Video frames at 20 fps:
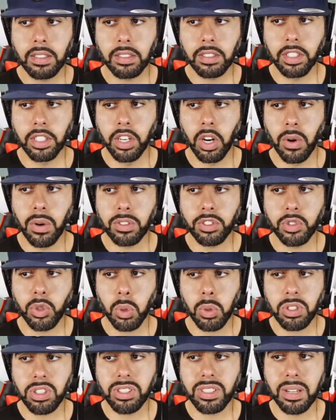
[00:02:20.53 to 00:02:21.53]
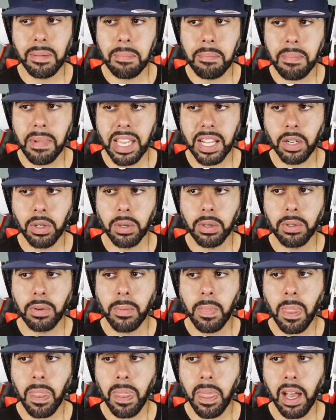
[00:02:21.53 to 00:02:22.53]
you know, towards the middle
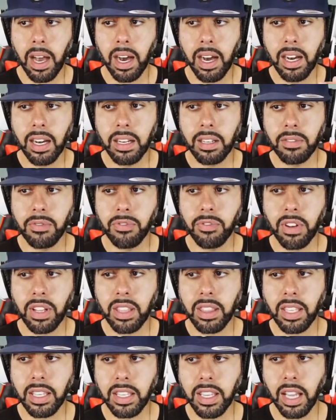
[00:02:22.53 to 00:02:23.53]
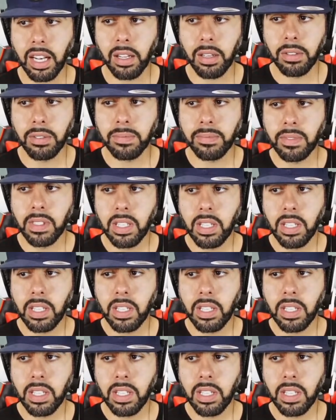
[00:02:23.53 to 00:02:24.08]
of the yellow.